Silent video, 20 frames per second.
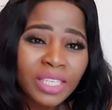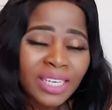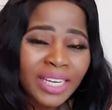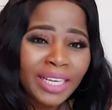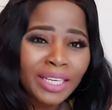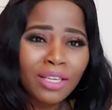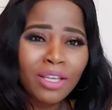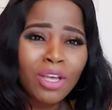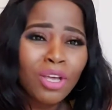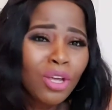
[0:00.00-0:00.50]

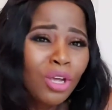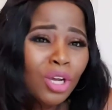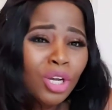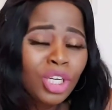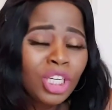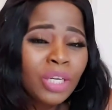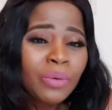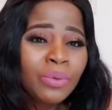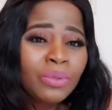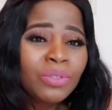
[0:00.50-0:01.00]
Like,
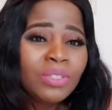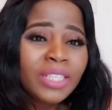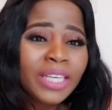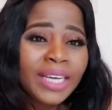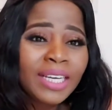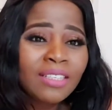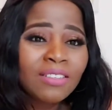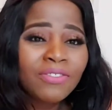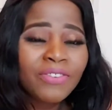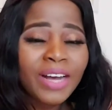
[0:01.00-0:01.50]
you don't want to
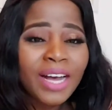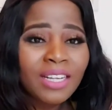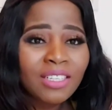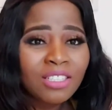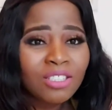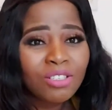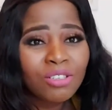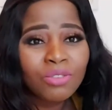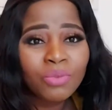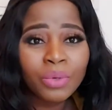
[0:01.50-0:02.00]
take it fast,
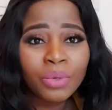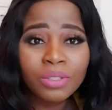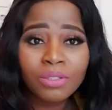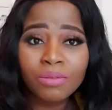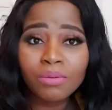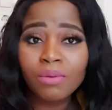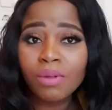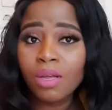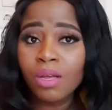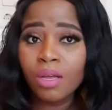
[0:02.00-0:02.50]
you just want
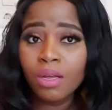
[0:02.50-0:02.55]
to